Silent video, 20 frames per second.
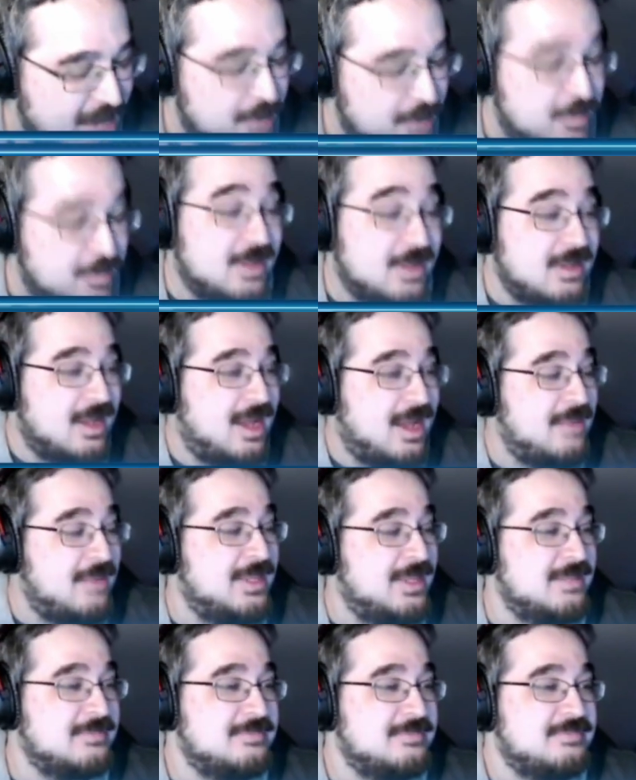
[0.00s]
But I
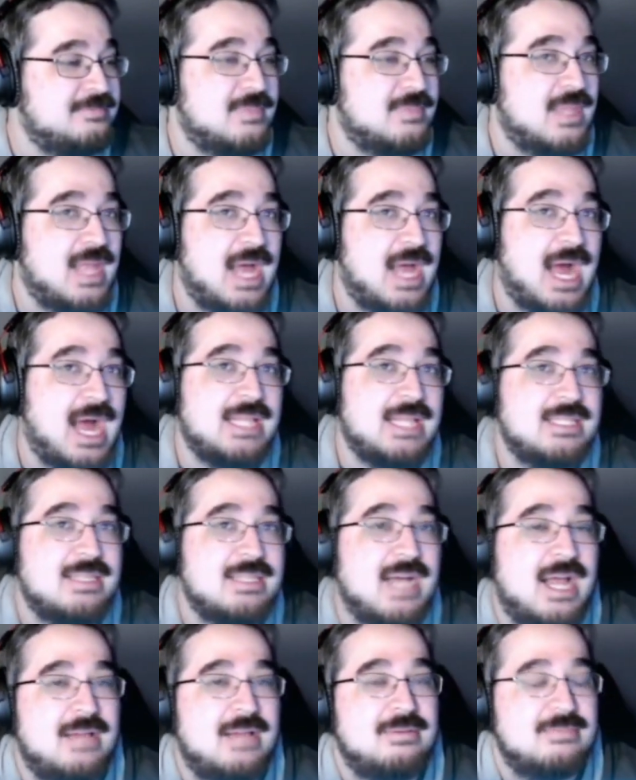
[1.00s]
mean,
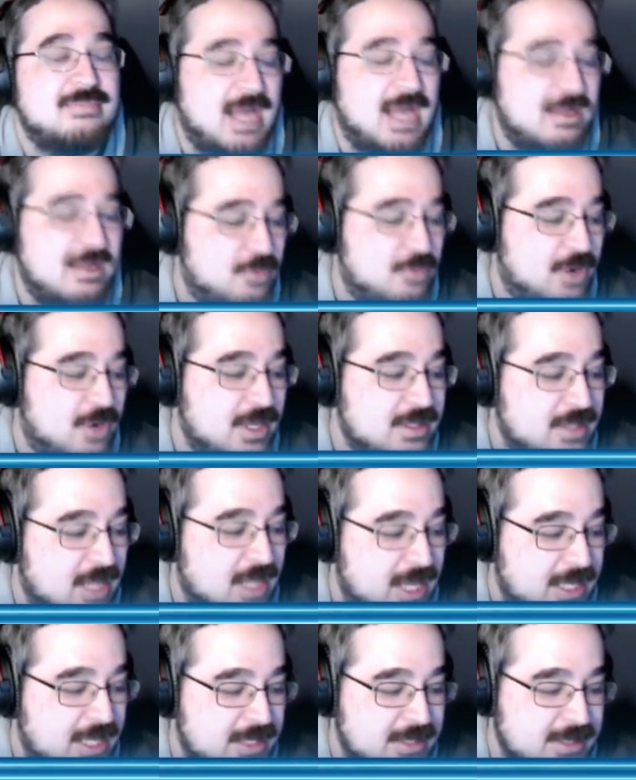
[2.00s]
I want
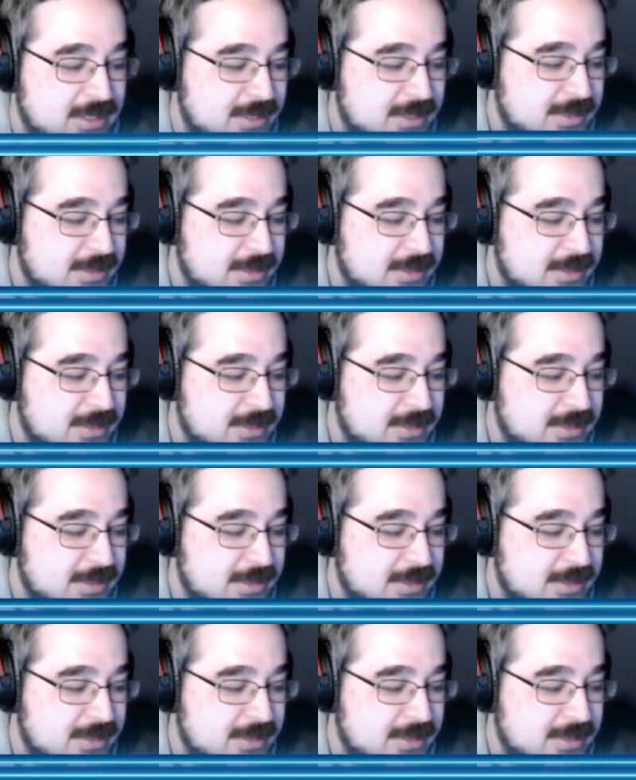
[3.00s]
like,